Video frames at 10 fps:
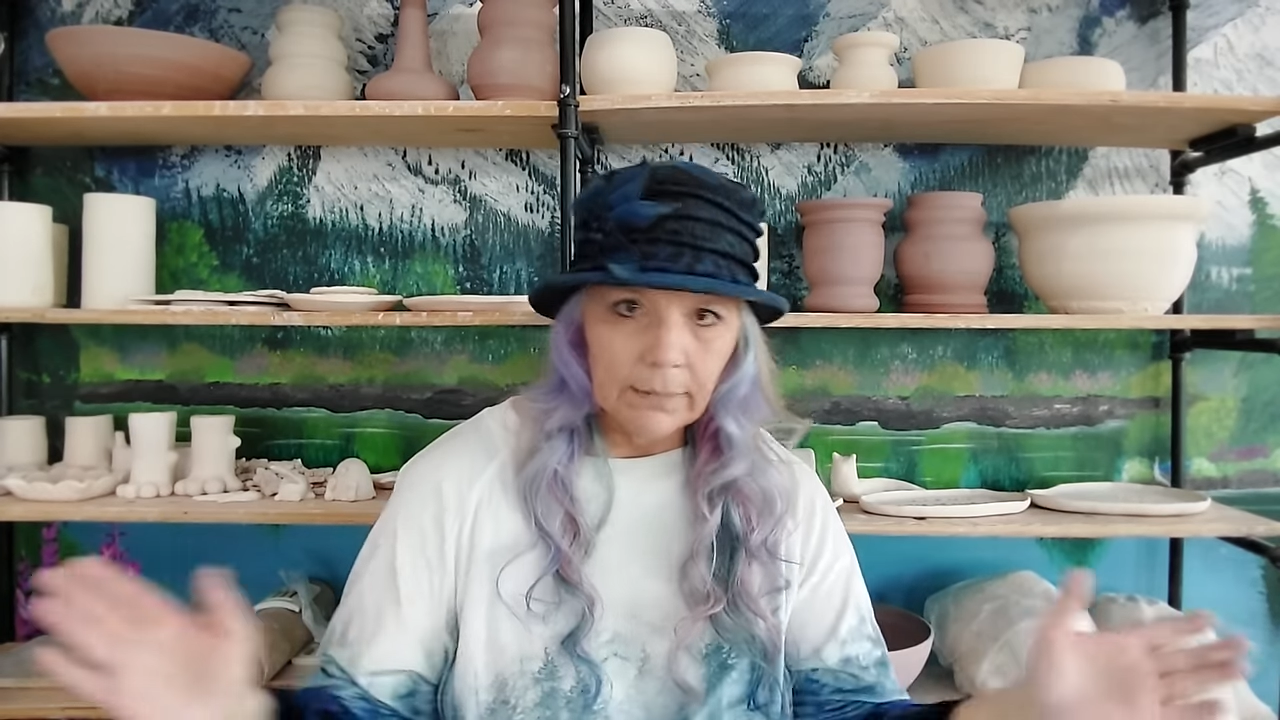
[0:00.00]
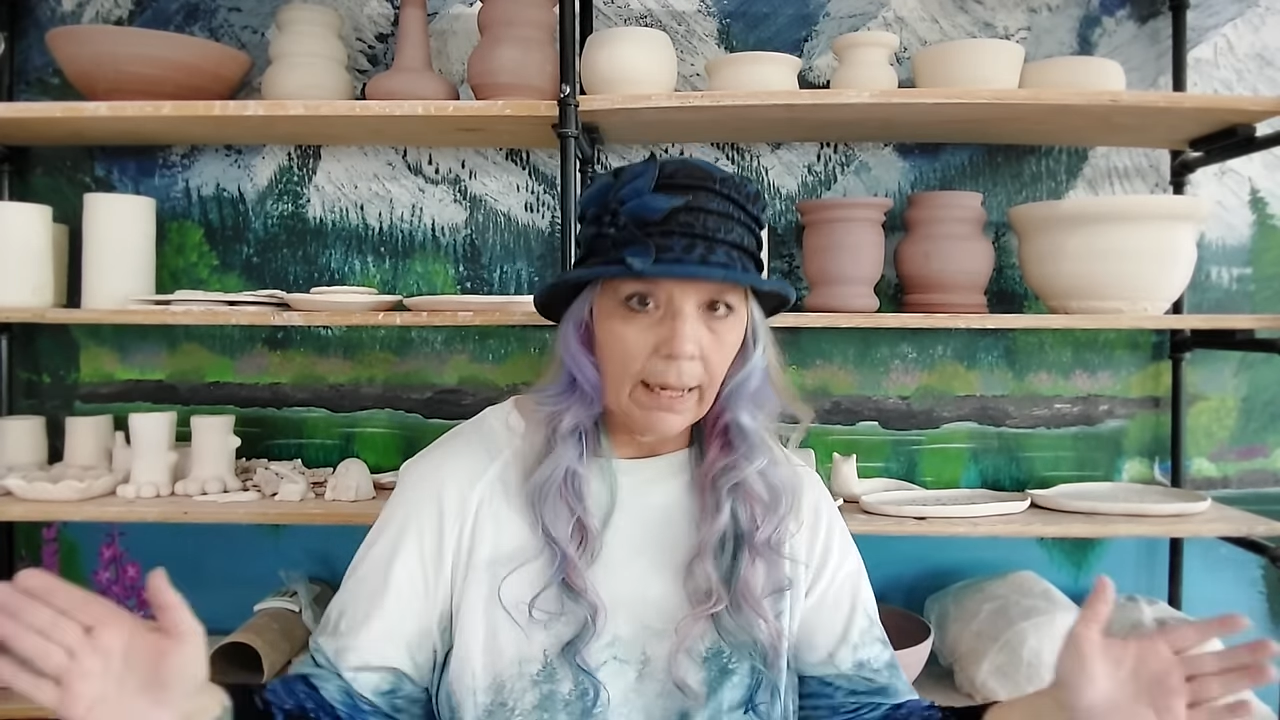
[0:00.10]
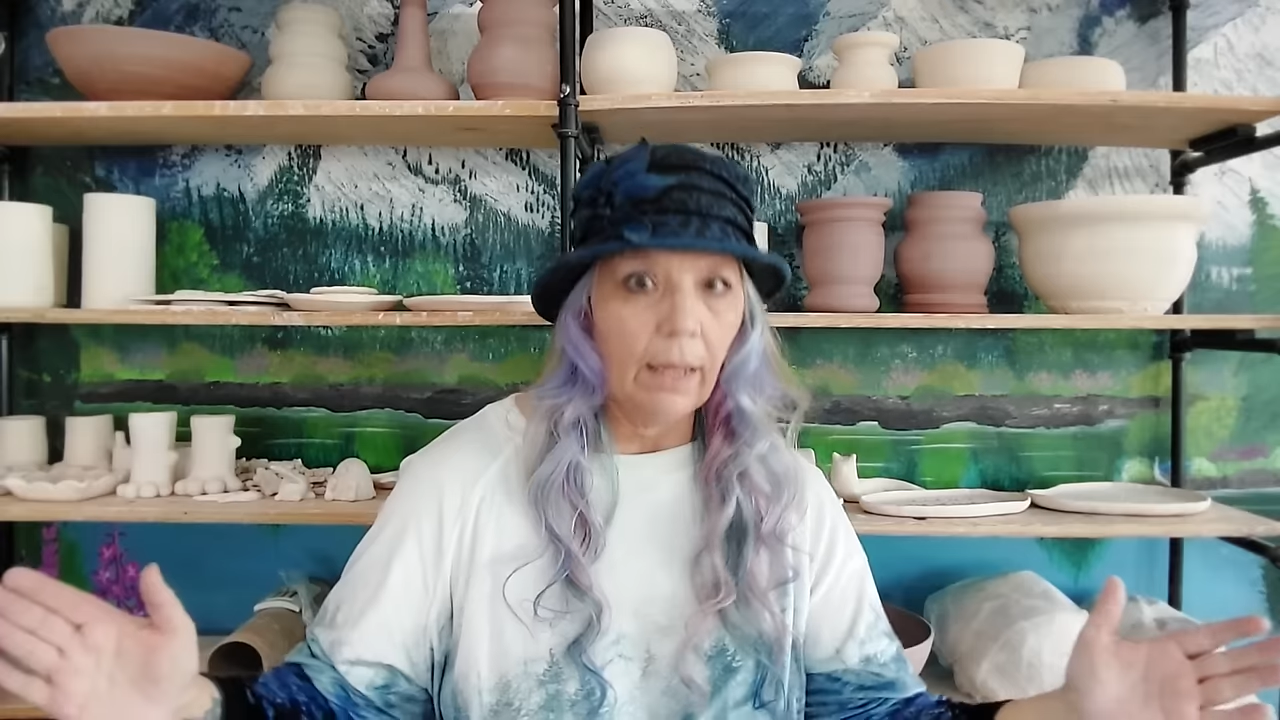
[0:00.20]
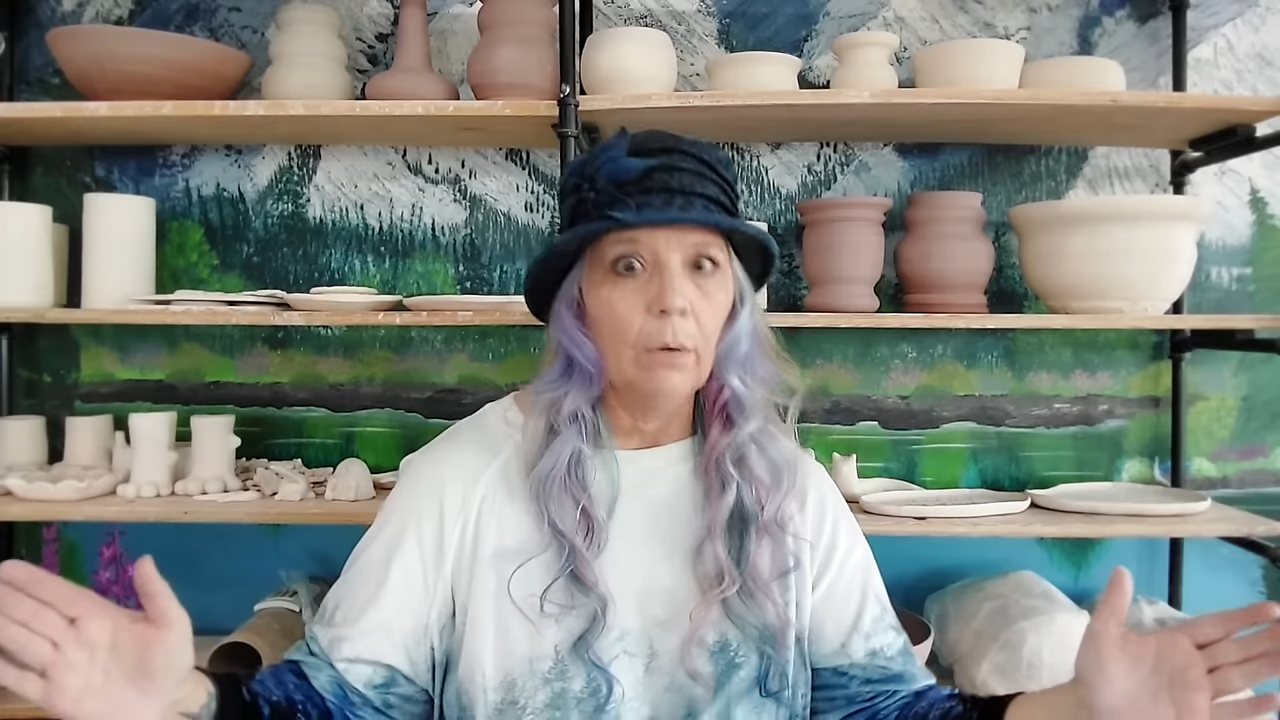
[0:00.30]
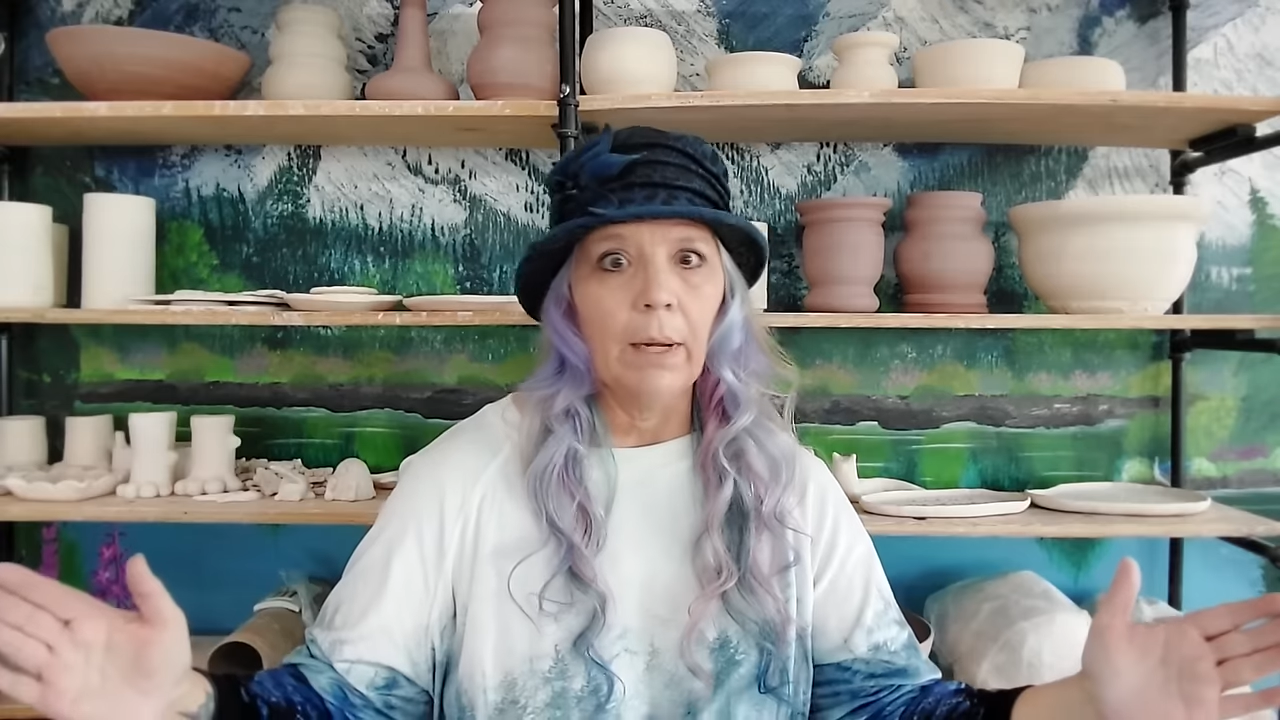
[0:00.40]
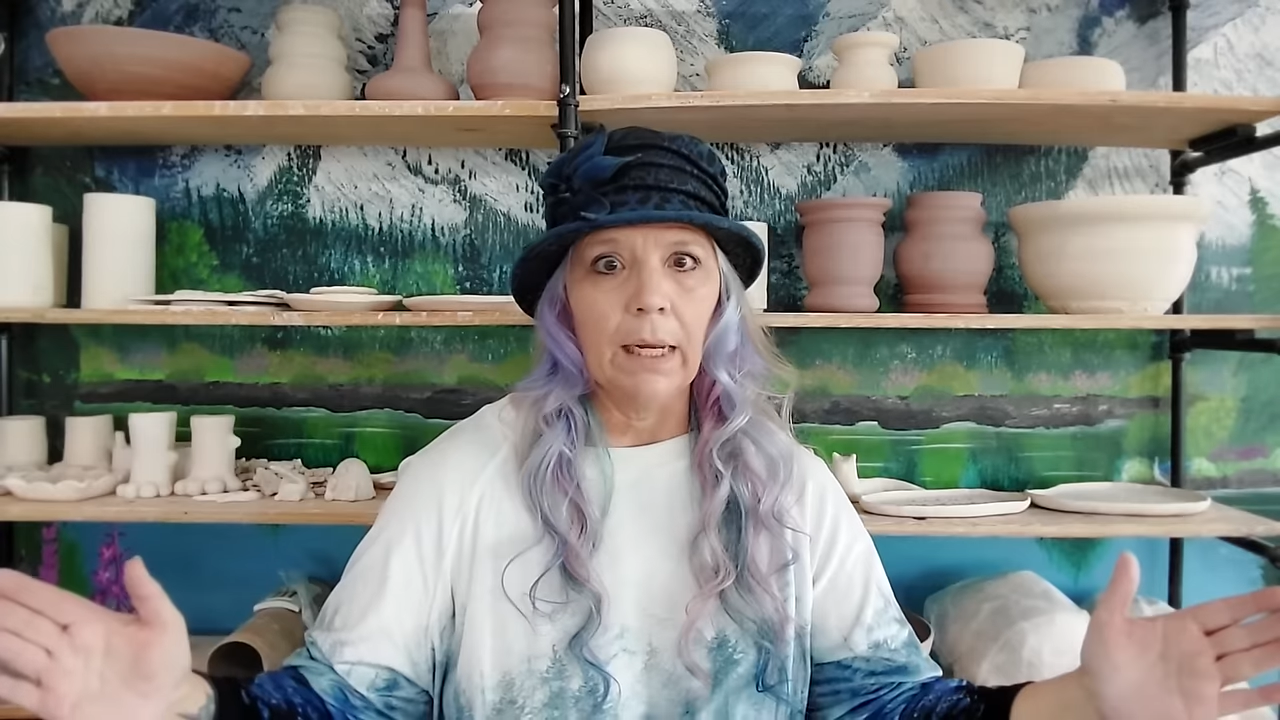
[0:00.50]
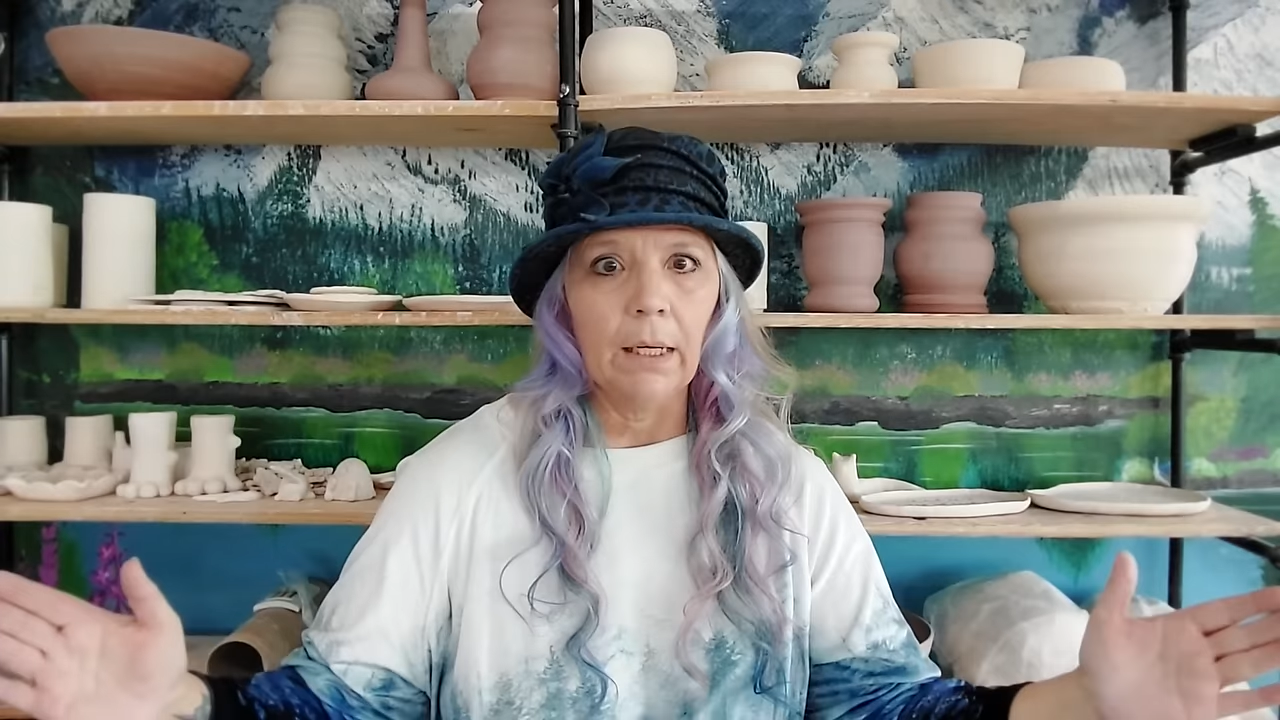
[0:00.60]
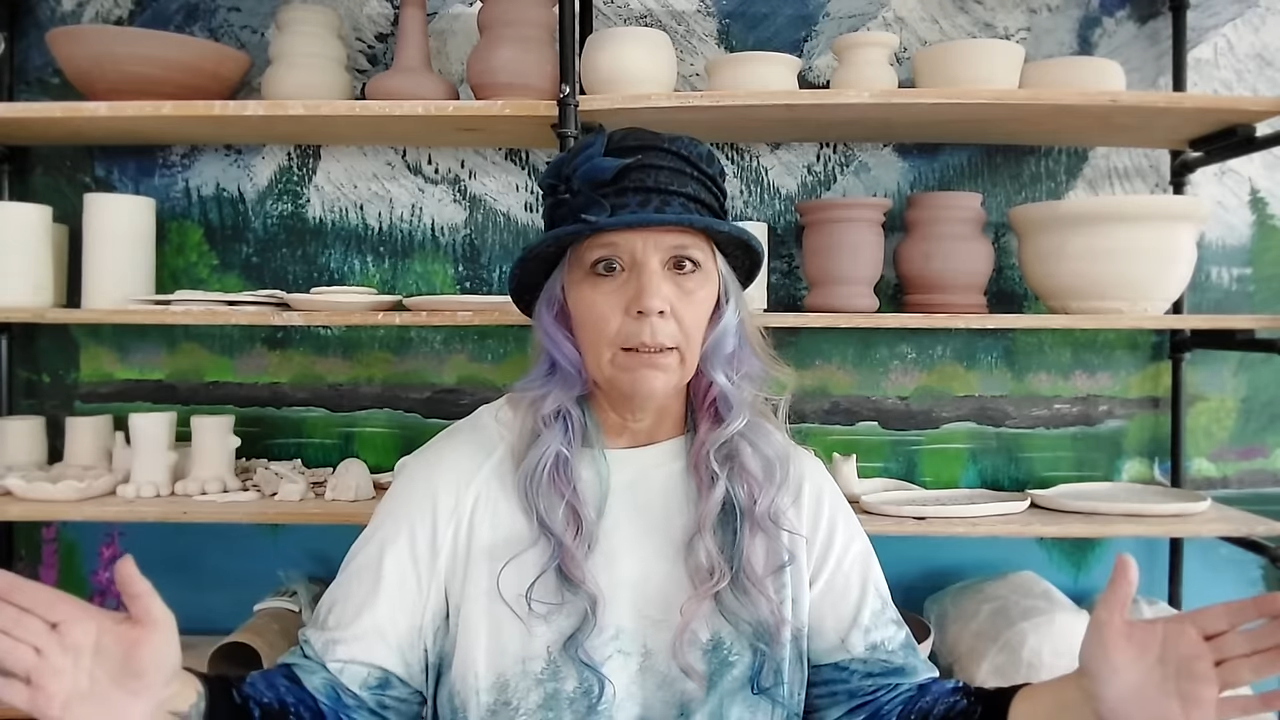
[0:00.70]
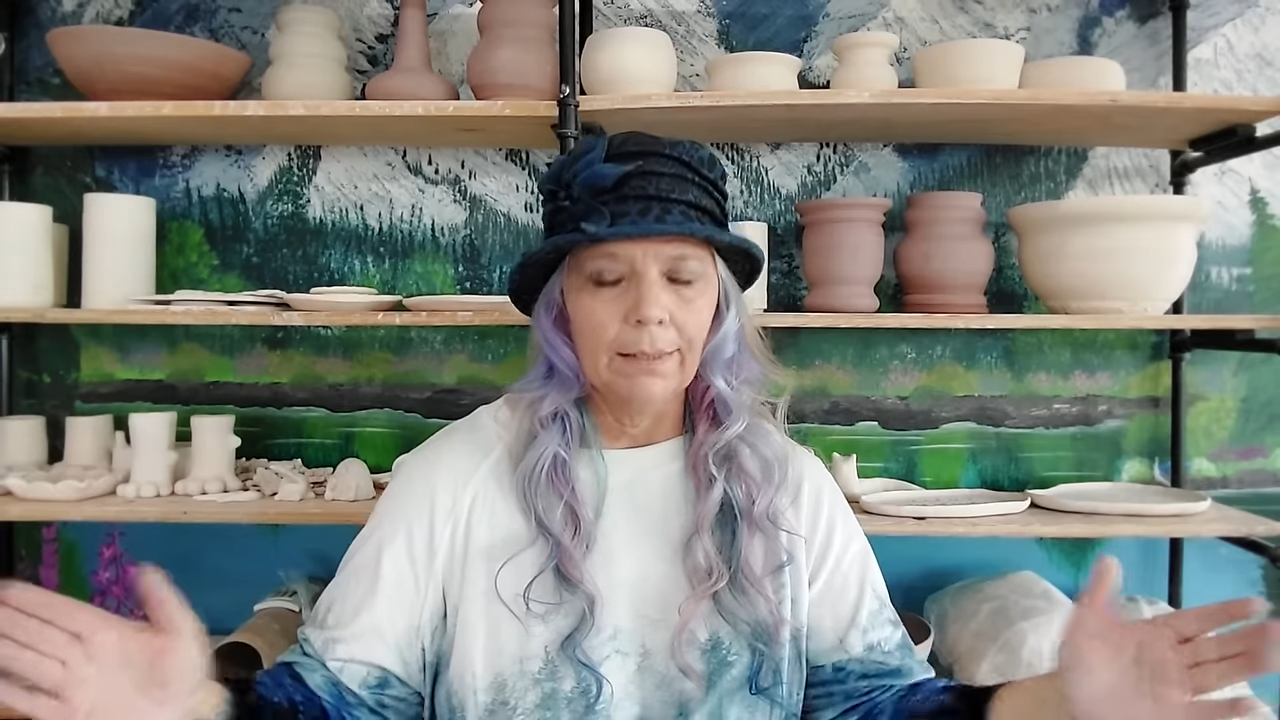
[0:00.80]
Halloween.